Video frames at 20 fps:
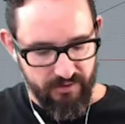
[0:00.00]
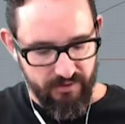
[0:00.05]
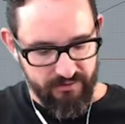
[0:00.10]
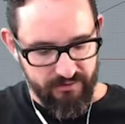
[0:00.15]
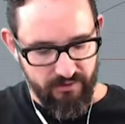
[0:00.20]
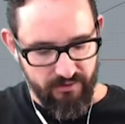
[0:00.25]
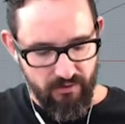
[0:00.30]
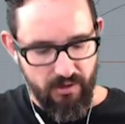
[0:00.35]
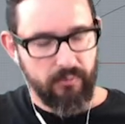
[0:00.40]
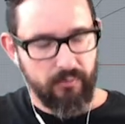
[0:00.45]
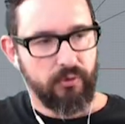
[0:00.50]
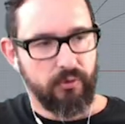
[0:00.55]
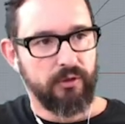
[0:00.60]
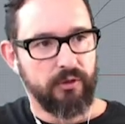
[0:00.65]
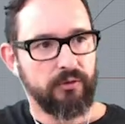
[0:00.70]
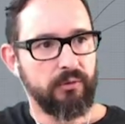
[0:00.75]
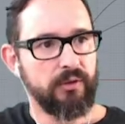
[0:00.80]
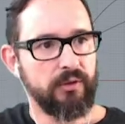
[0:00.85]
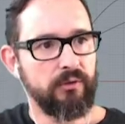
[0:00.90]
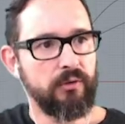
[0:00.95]
So I'm going
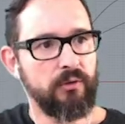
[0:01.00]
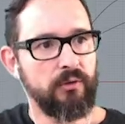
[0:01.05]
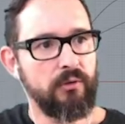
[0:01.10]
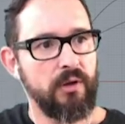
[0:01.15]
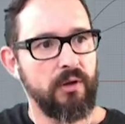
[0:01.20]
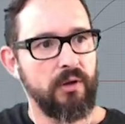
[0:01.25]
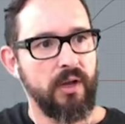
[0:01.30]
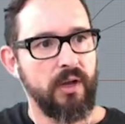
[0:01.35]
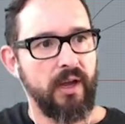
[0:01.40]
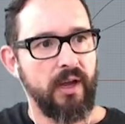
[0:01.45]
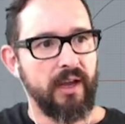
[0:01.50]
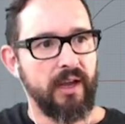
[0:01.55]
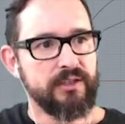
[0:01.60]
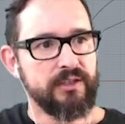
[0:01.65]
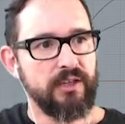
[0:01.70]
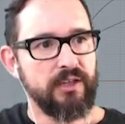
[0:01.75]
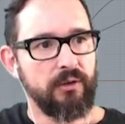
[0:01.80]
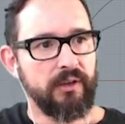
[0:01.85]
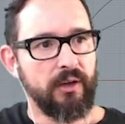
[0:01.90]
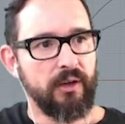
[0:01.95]
to undo, and
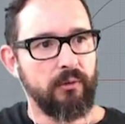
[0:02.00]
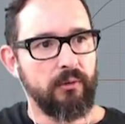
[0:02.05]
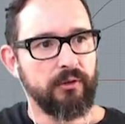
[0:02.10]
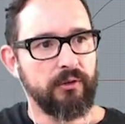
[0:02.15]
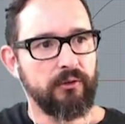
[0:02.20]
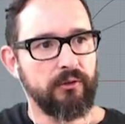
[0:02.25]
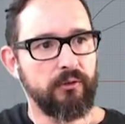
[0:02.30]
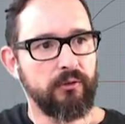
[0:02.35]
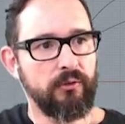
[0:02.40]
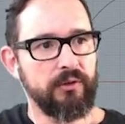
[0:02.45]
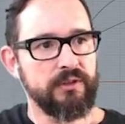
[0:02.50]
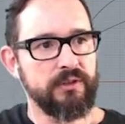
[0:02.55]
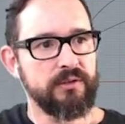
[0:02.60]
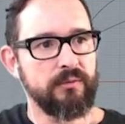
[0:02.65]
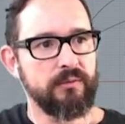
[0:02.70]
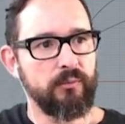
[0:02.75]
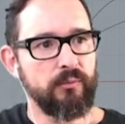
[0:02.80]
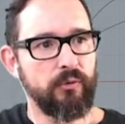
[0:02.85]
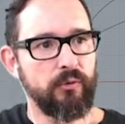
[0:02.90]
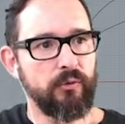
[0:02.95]
actually what I want to do
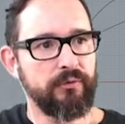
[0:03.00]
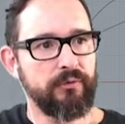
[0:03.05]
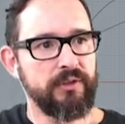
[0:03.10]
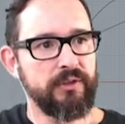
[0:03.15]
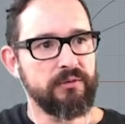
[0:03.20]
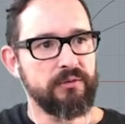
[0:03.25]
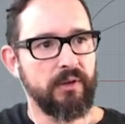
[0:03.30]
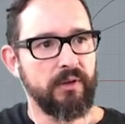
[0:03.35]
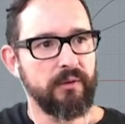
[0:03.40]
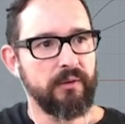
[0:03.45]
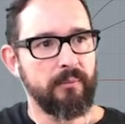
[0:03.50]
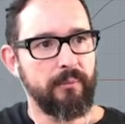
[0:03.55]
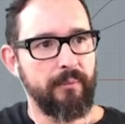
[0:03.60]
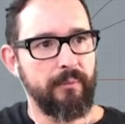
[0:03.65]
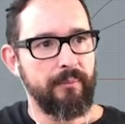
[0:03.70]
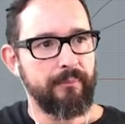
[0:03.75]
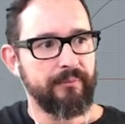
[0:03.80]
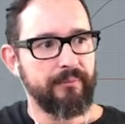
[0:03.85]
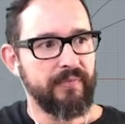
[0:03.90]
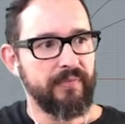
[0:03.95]
is move this one
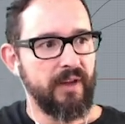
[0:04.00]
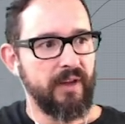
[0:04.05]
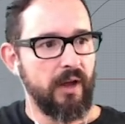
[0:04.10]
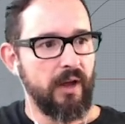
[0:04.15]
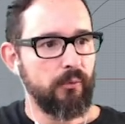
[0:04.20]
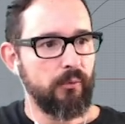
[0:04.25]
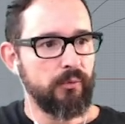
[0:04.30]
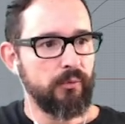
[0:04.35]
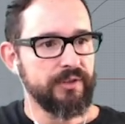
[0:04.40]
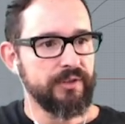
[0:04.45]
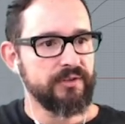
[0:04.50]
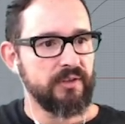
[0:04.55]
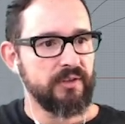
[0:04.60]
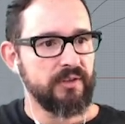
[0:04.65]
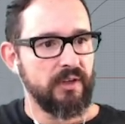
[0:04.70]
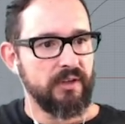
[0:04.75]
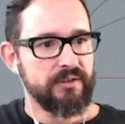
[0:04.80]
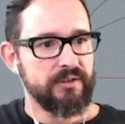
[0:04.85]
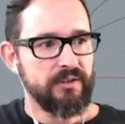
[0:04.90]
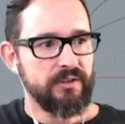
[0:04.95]
downwards.
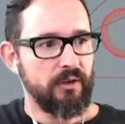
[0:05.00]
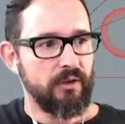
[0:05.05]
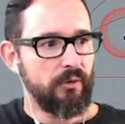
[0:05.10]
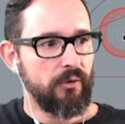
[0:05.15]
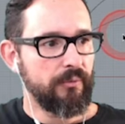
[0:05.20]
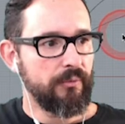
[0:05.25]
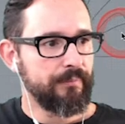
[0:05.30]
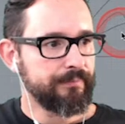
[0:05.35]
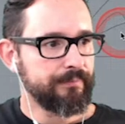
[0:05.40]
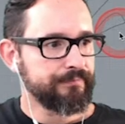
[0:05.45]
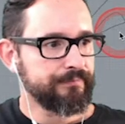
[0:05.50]
So